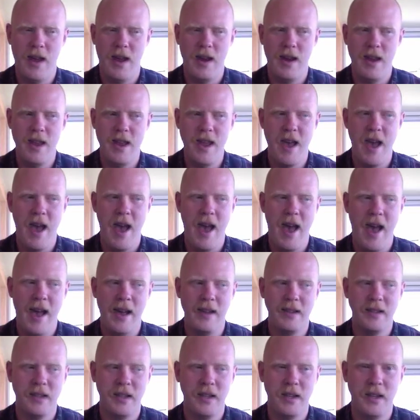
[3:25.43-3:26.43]
he
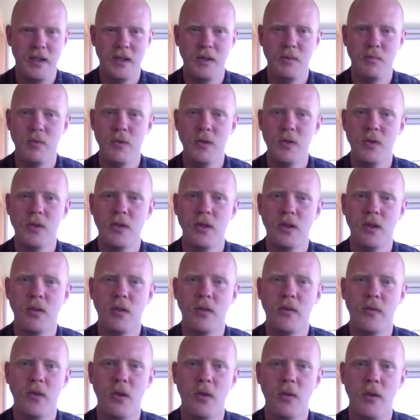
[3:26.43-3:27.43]
has in his
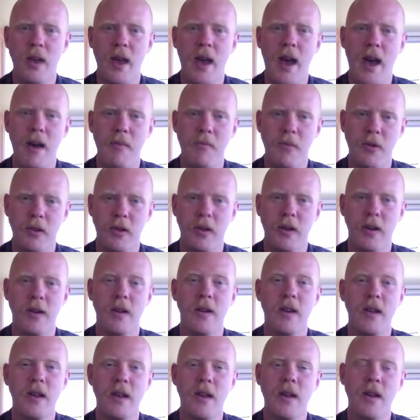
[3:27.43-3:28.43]
musical
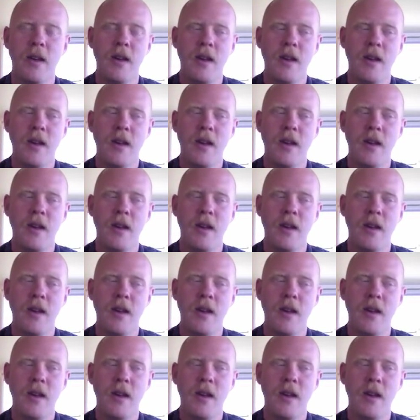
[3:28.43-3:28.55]
vocabulary,